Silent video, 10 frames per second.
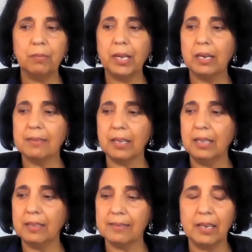because
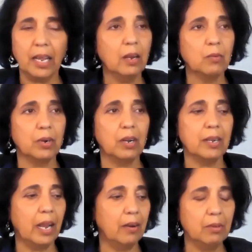in this day and
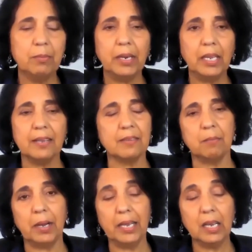world, everybody has a
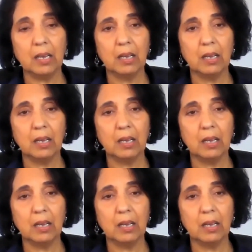mic.